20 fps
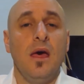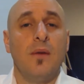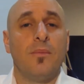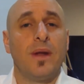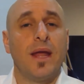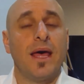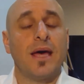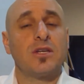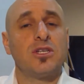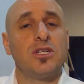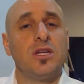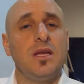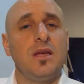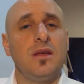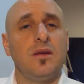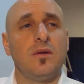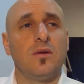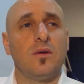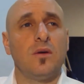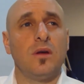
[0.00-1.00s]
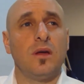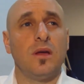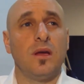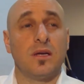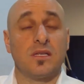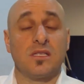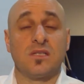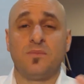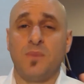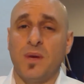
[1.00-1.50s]
But actually,
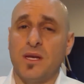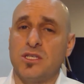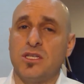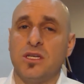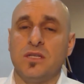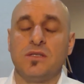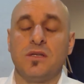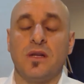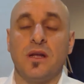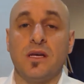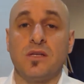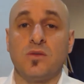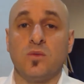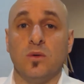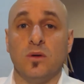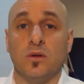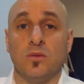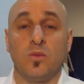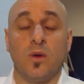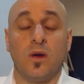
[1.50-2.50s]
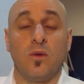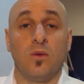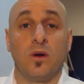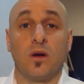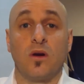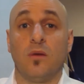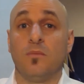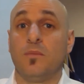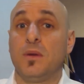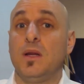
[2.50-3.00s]
especially in today's world where we're
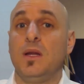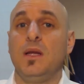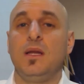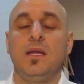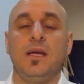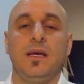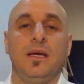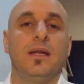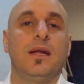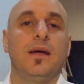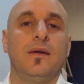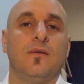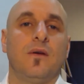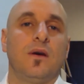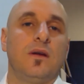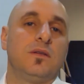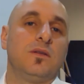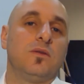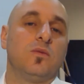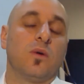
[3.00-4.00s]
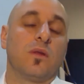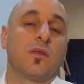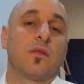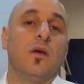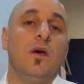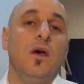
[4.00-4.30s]
completely inundated with